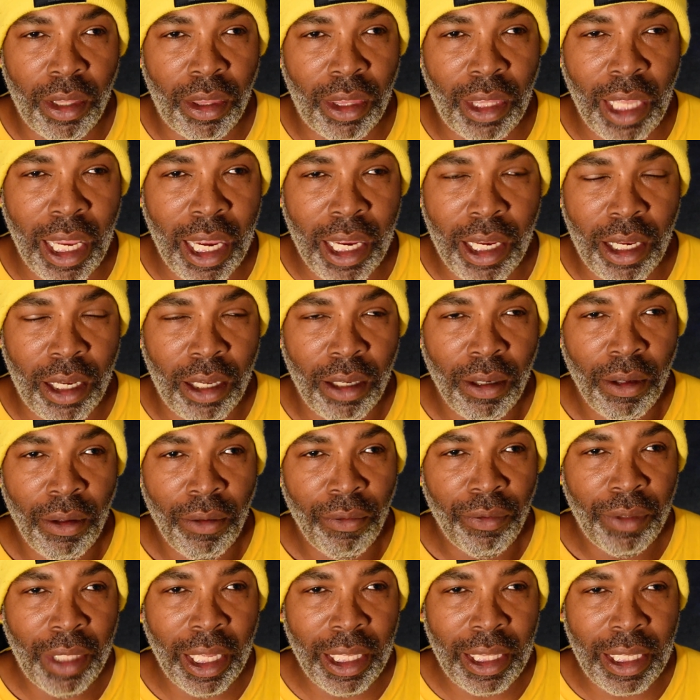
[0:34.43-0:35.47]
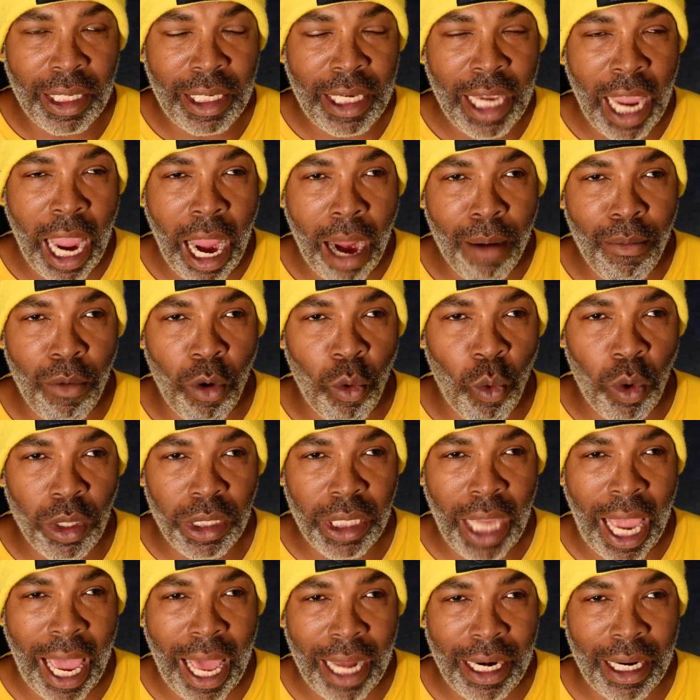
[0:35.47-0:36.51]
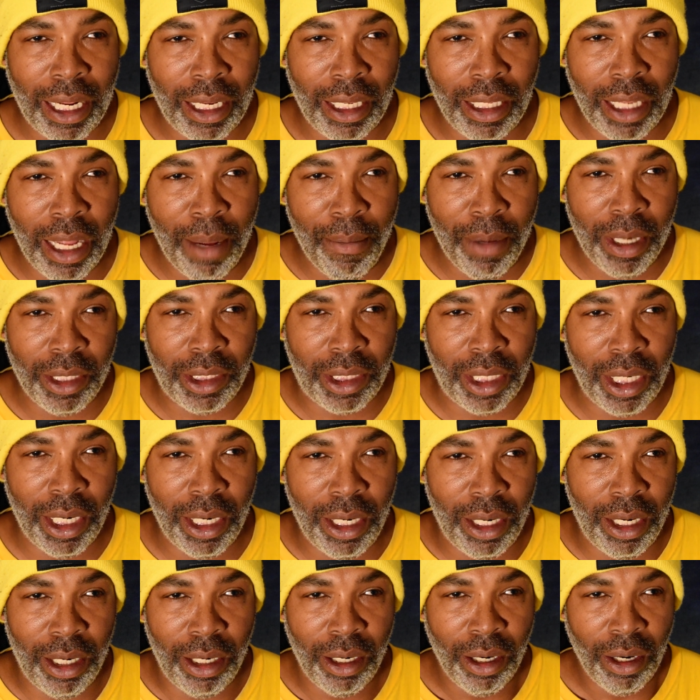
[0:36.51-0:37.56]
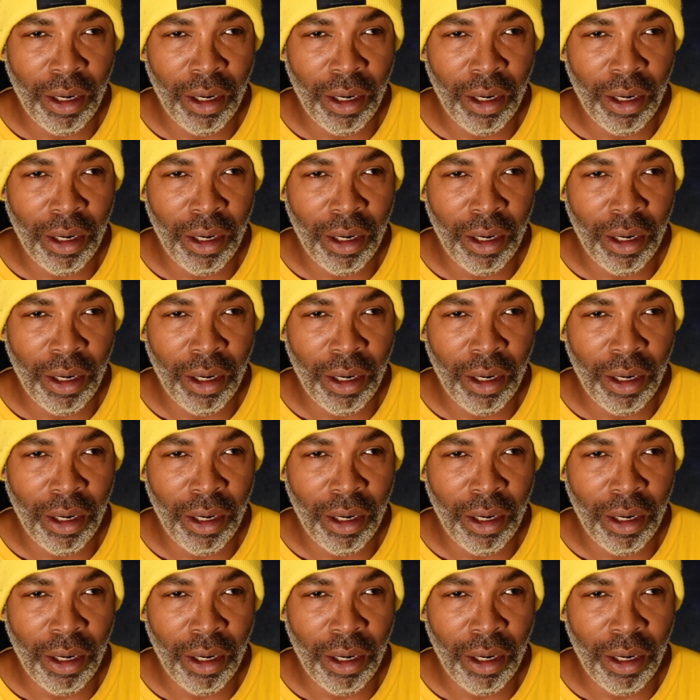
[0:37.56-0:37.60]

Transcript: think that the camera had a limited,